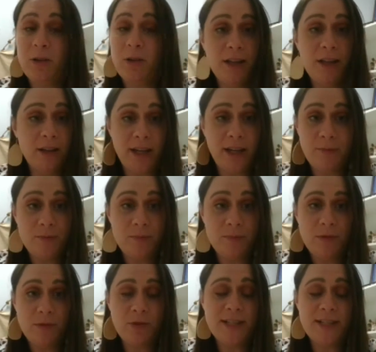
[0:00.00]

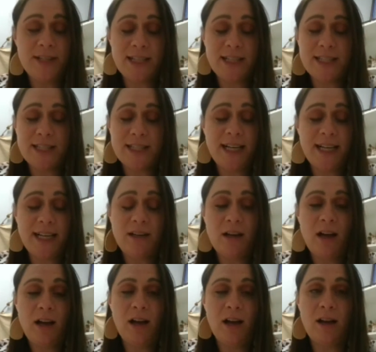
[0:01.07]
360.
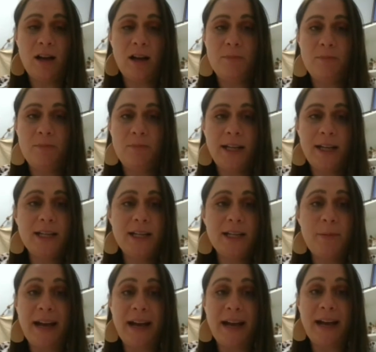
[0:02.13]
He ended
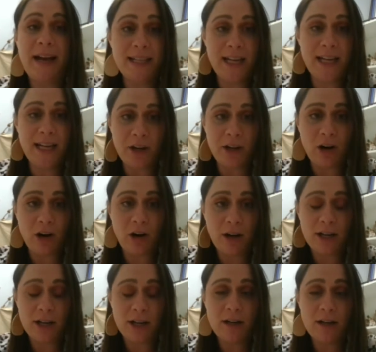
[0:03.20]
up passing
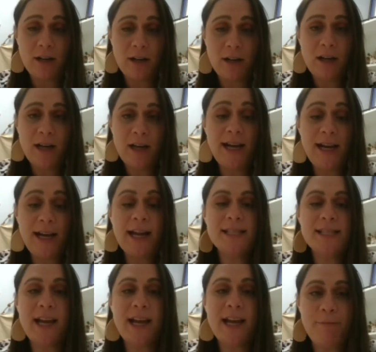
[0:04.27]
kindergarten. He had
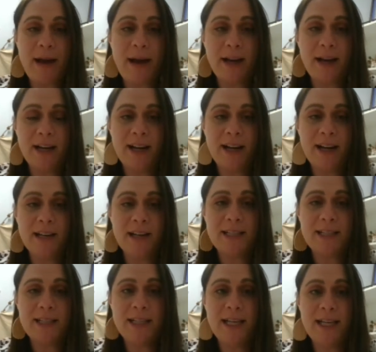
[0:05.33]
his life back, and I got
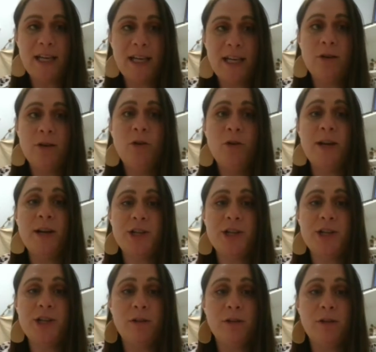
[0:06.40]
to see who my
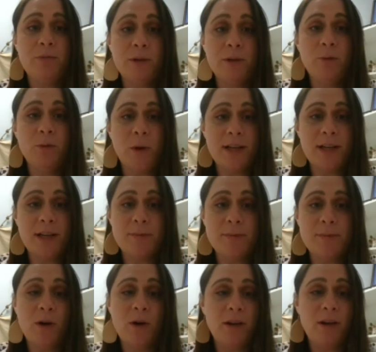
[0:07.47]
child really was
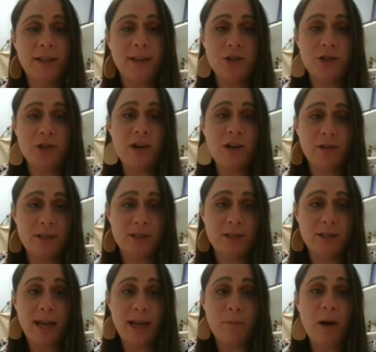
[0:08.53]
before all these struggles
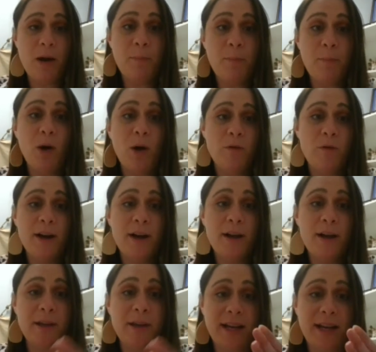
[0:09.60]
came up over
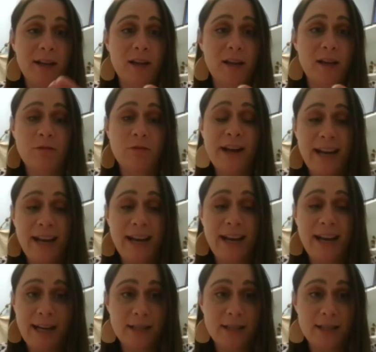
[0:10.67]
him like a red haze